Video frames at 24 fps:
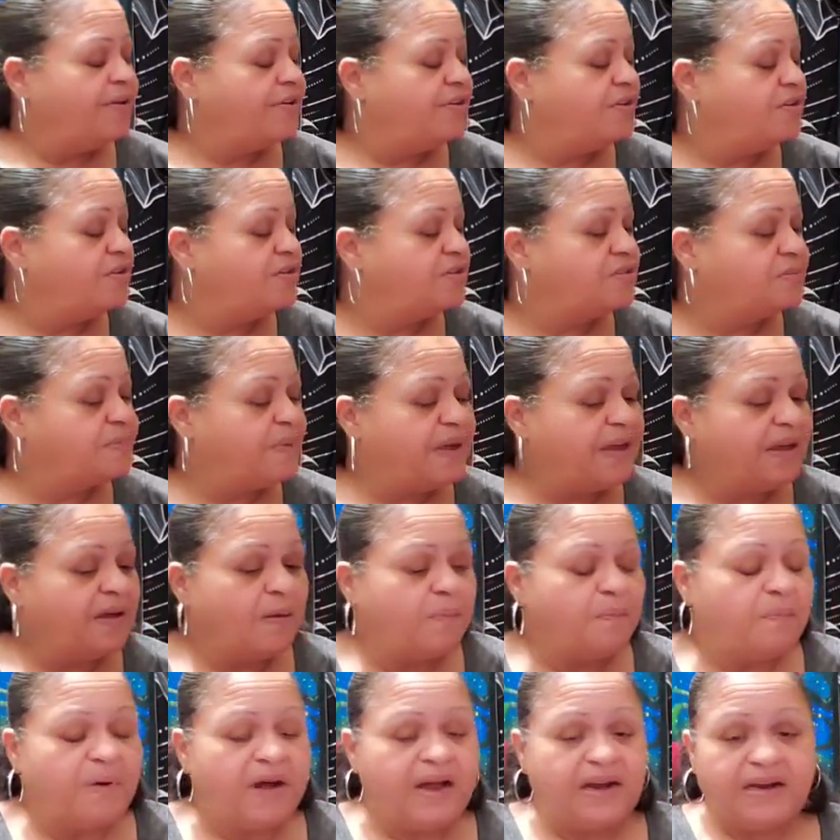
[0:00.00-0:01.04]
You speak
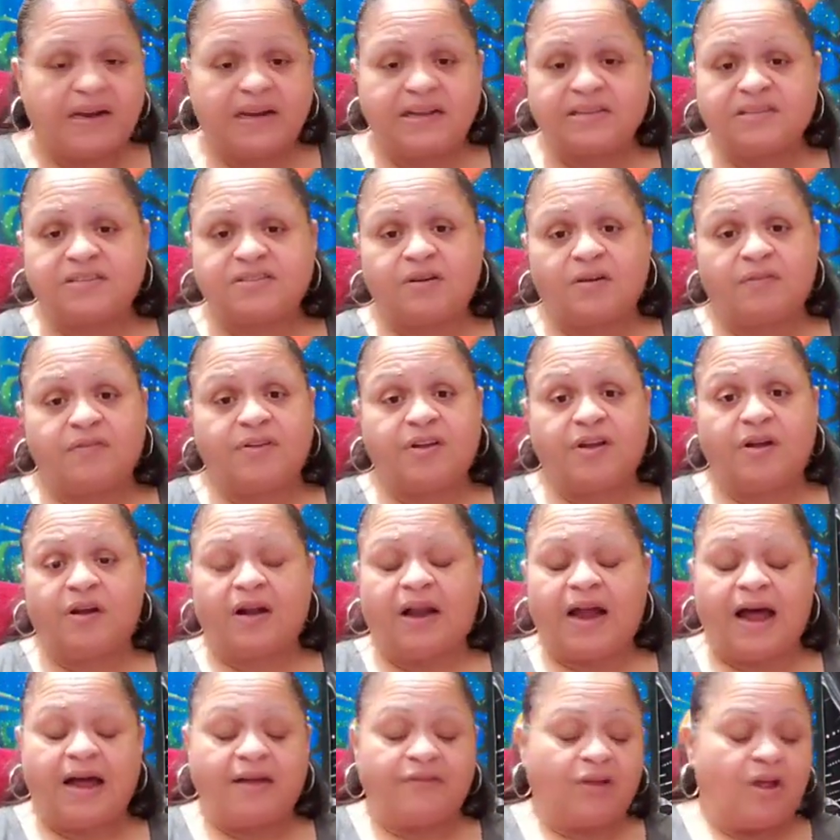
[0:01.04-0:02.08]
abundance over your
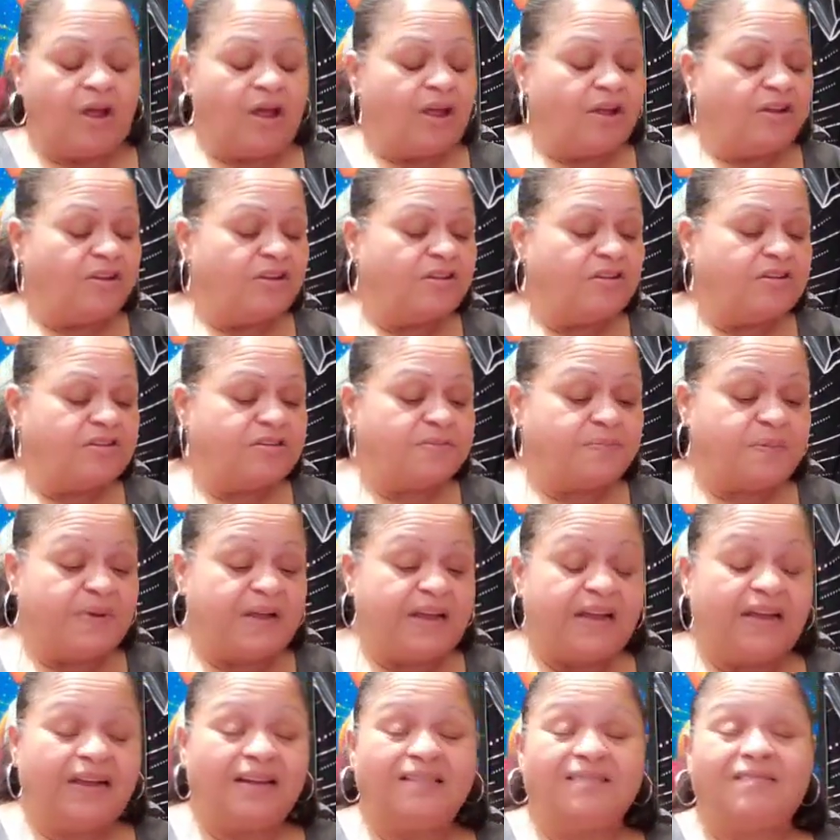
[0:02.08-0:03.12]
life. You
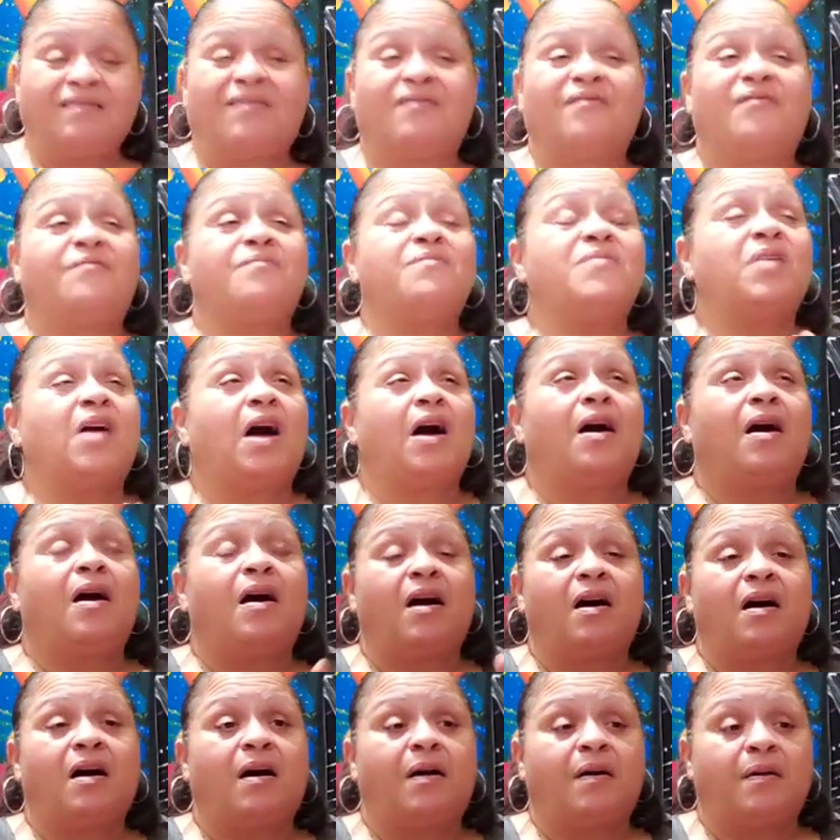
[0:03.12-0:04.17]
speak
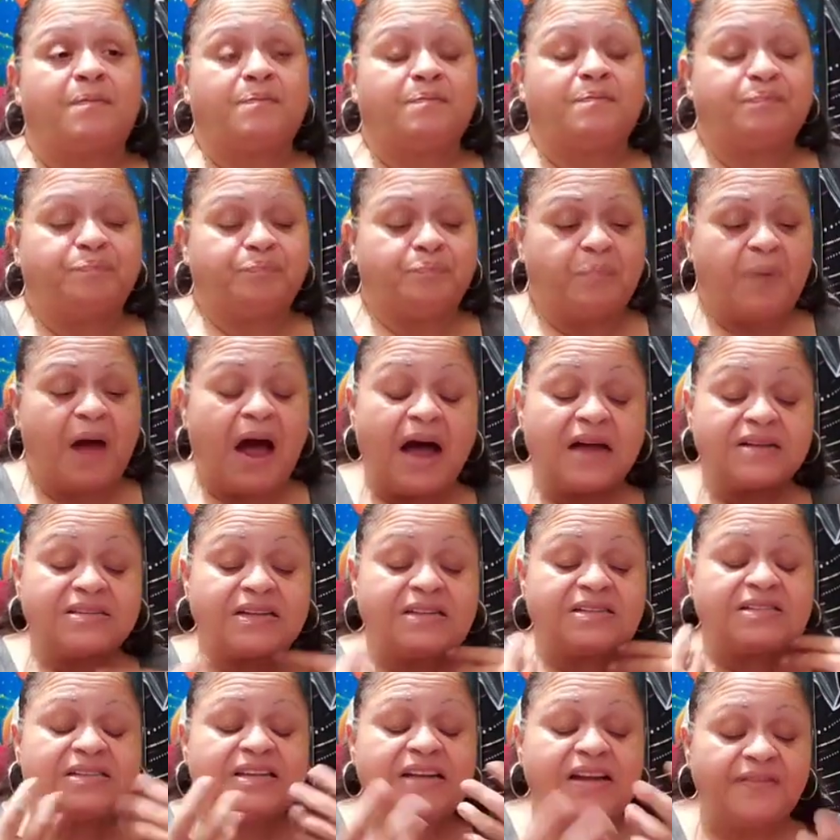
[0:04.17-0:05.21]
uh, um,
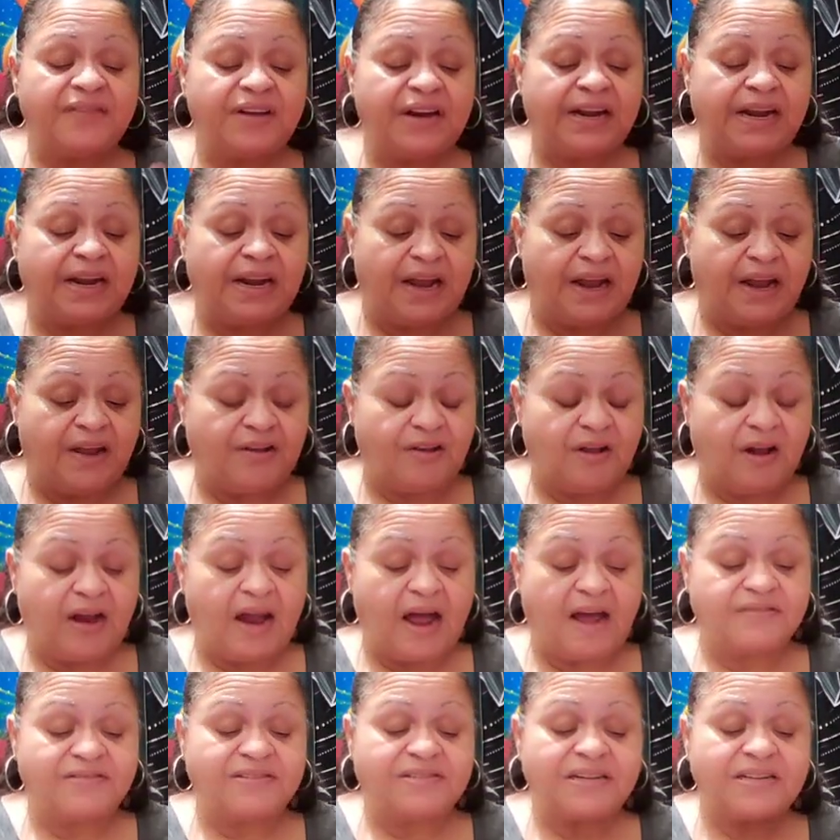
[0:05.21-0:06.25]
positivity in your
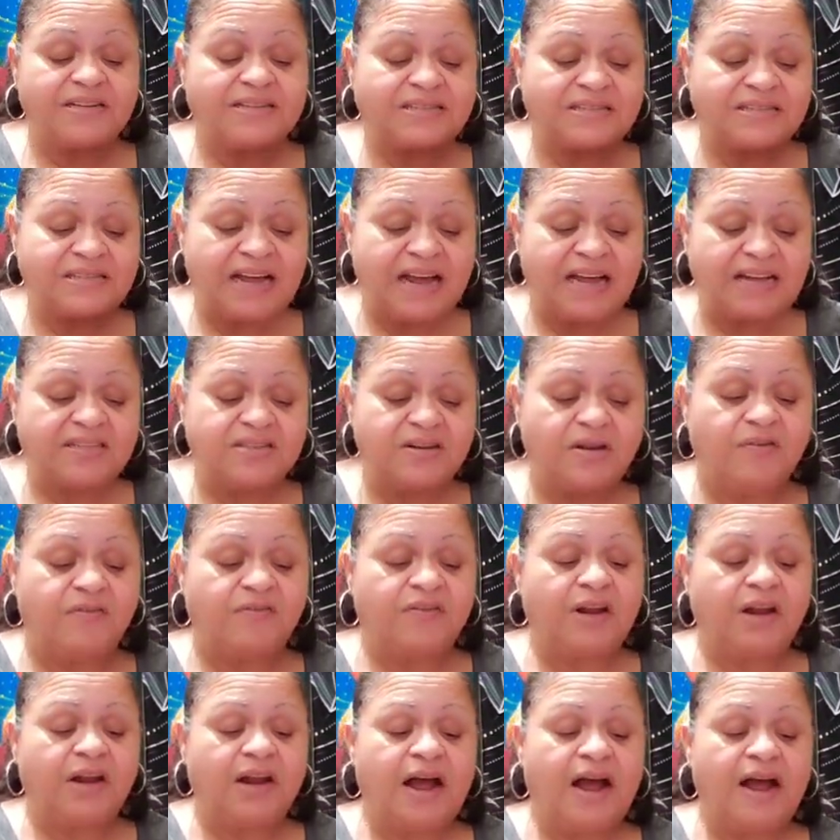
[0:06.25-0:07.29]
life, success
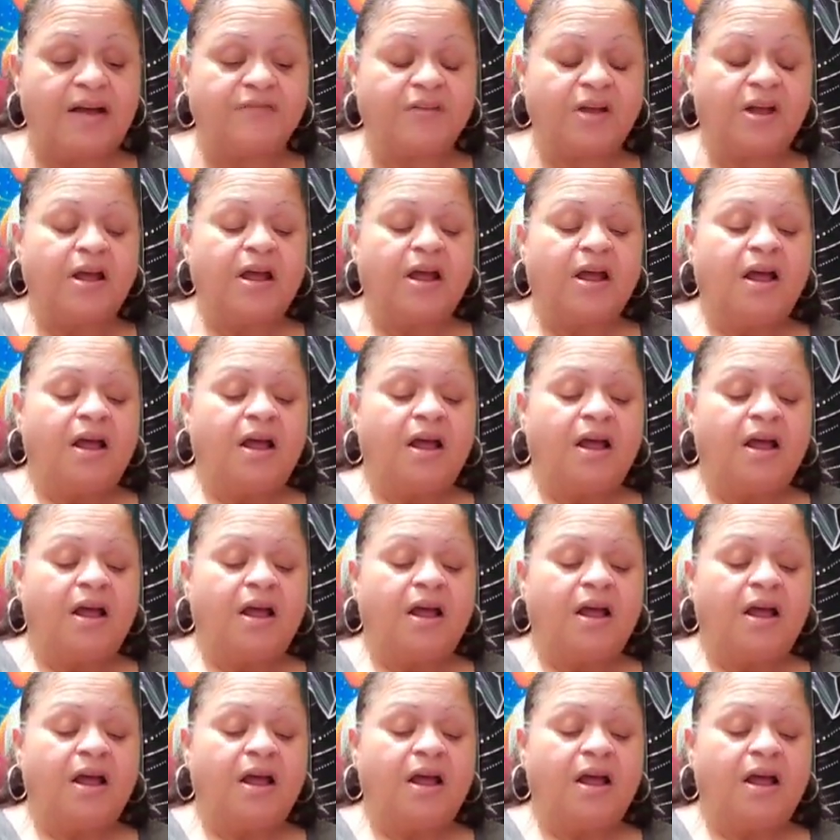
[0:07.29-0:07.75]
over your life.